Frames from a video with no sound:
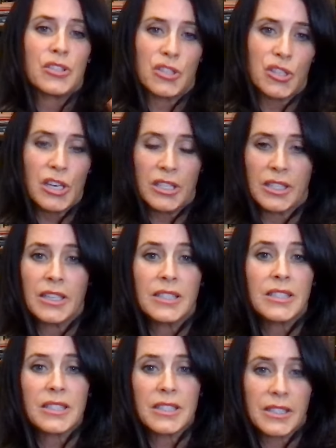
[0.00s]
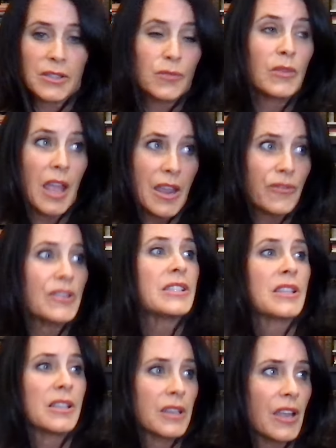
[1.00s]
Jesus's life is
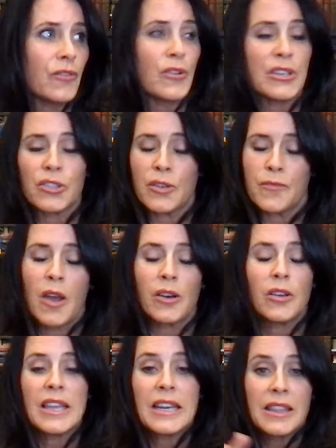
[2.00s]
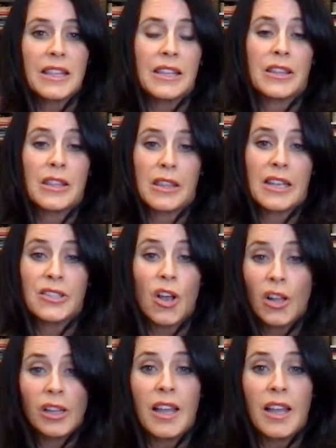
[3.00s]
the life we should model it it's all